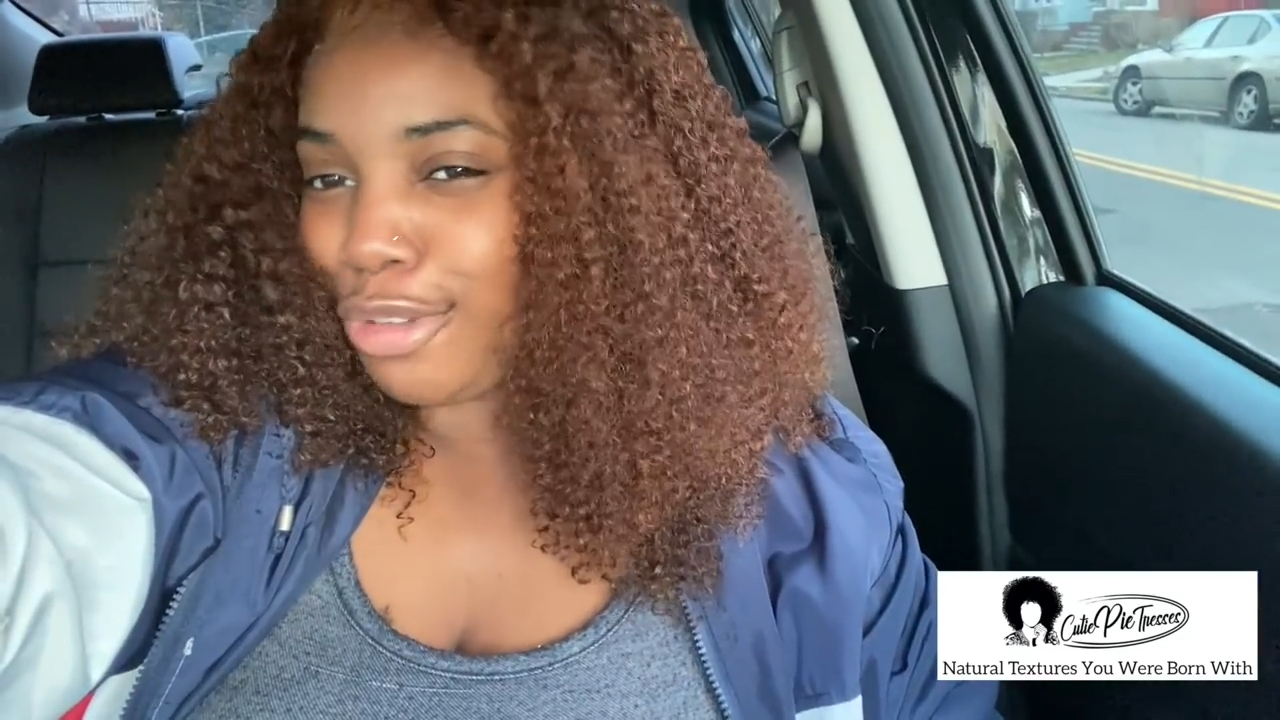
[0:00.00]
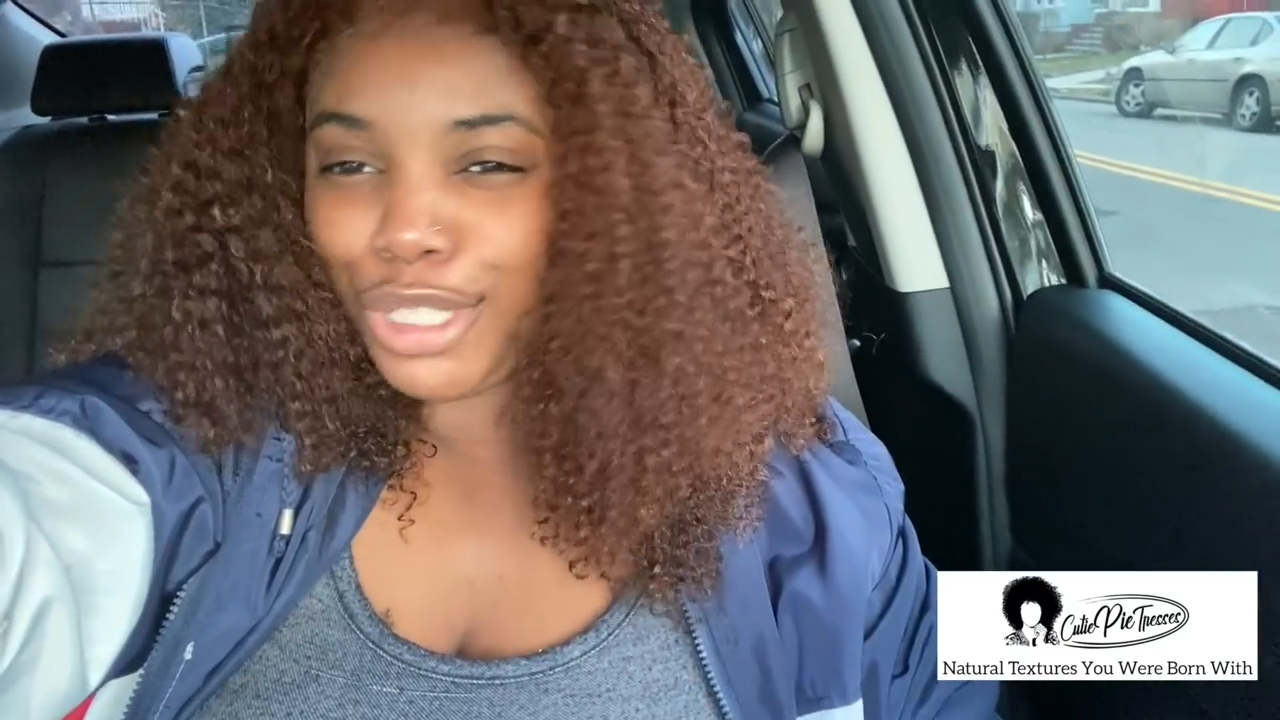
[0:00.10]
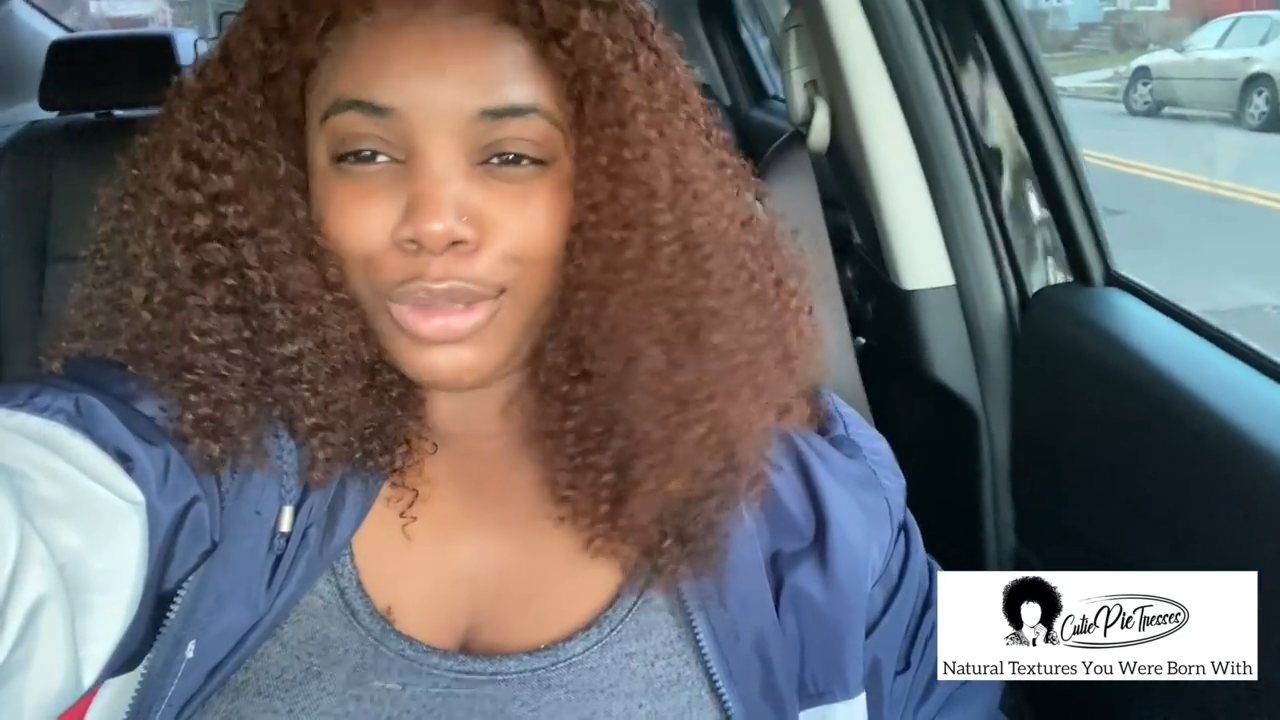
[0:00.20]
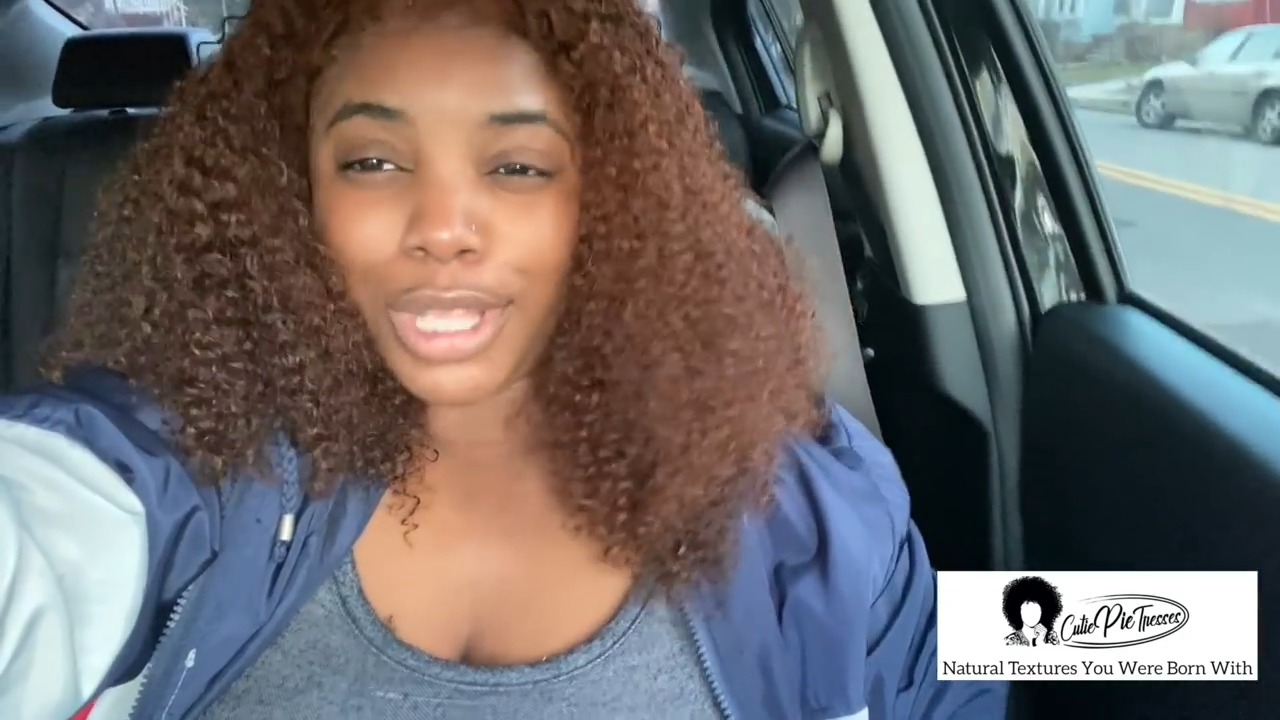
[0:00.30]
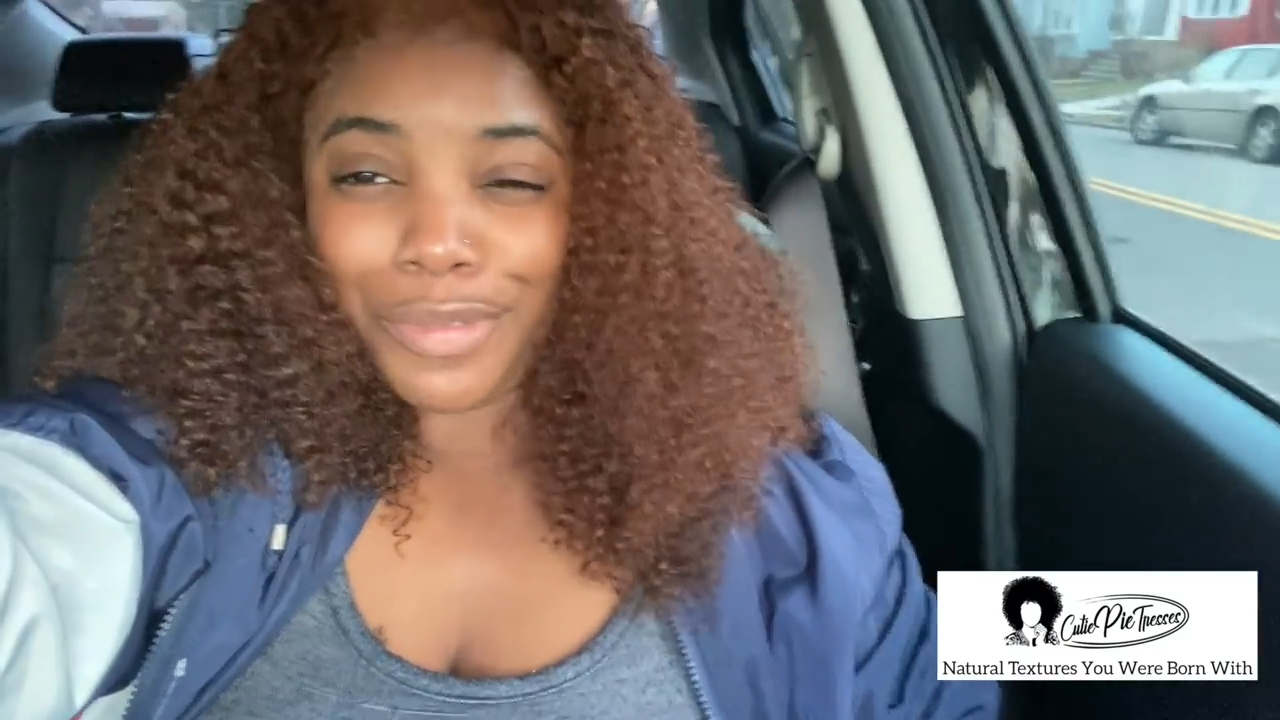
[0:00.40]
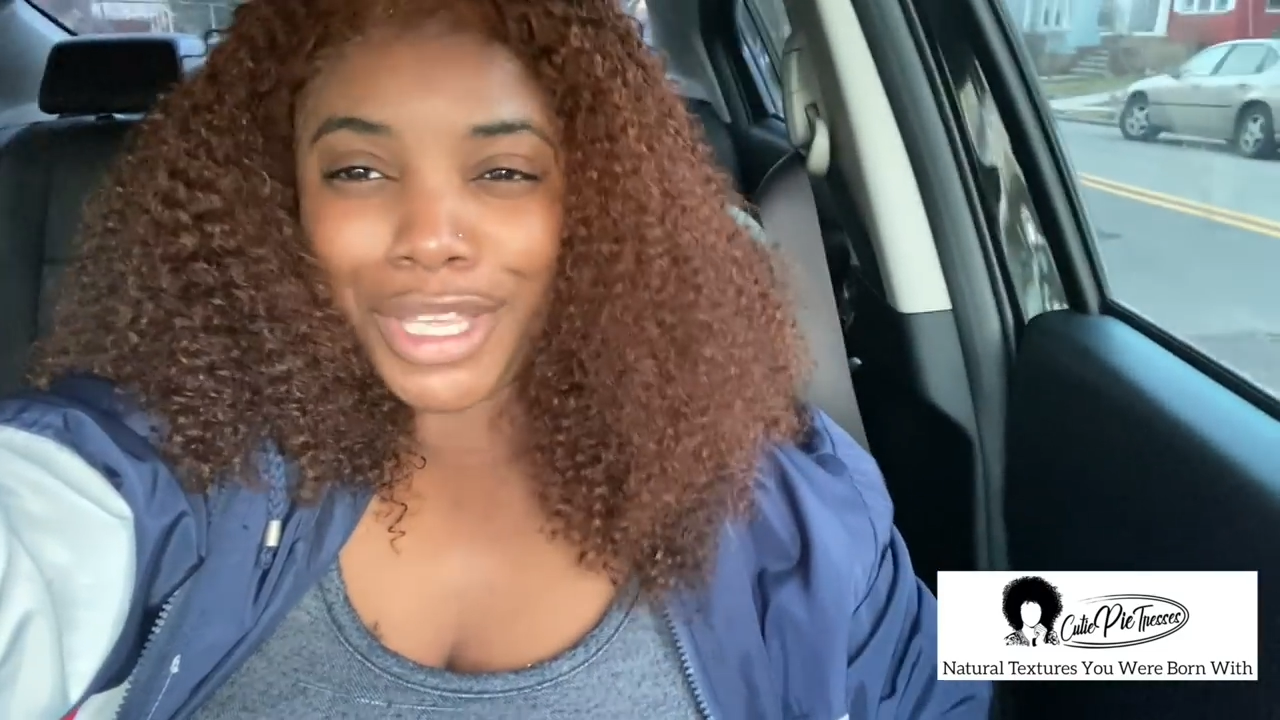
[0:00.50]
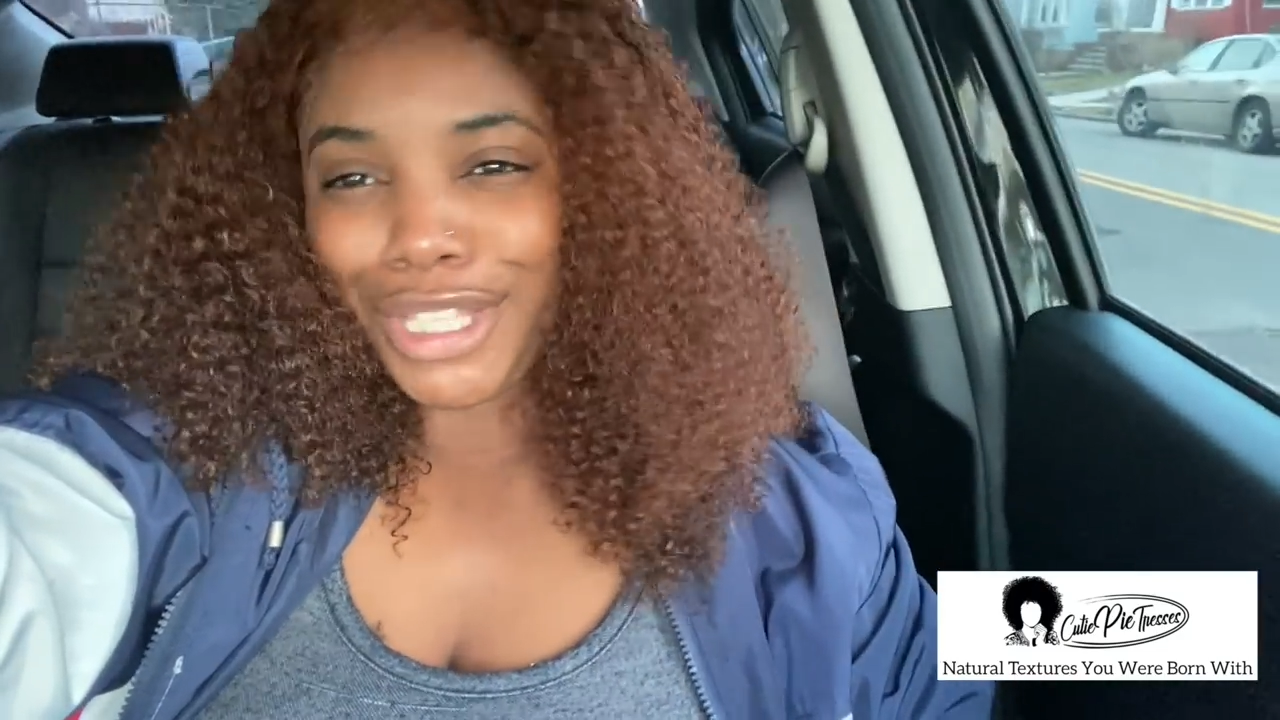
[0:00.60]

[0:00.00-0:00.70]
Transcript: Do you love it?